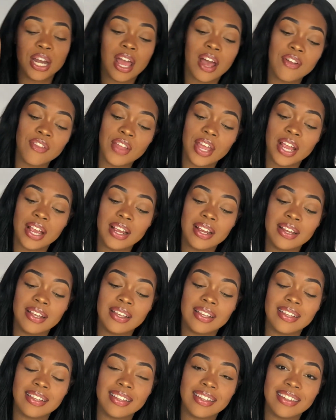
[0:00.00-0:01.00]
down there.
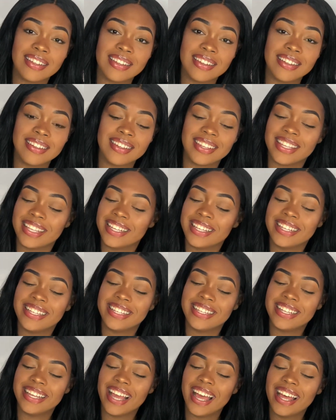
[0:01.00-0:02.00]

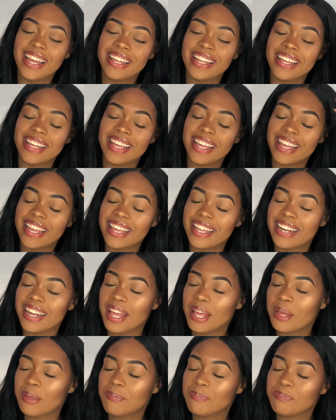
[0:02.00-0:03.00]
Yeah,
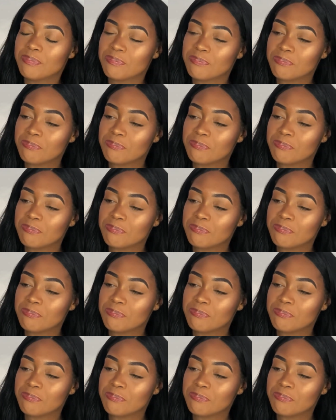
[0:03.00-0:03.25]
and